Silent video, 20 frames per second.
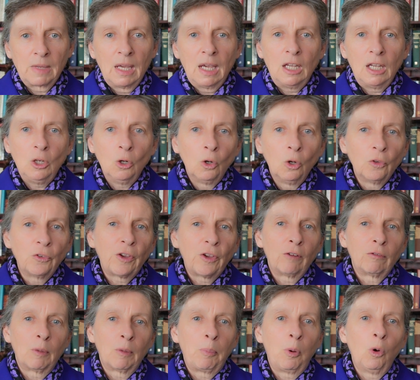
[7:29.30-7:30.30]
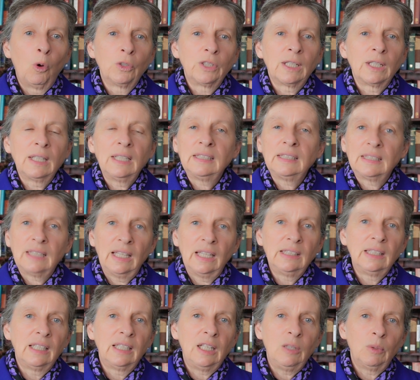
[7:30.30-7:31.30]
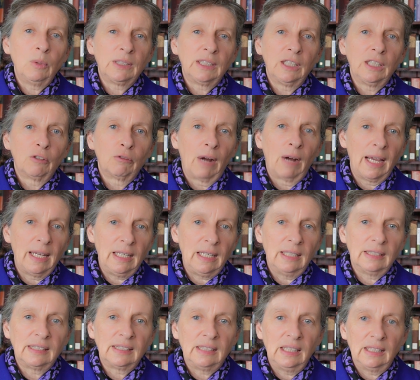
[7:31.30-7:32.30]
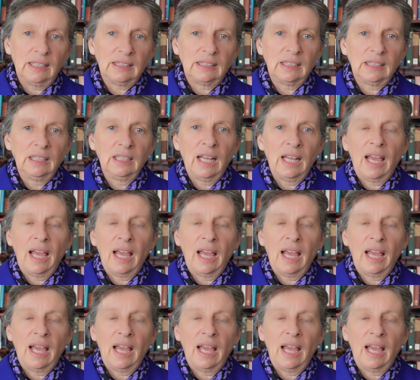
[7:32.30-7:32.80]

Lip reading: He also reportedly said that he was an Iranian citizen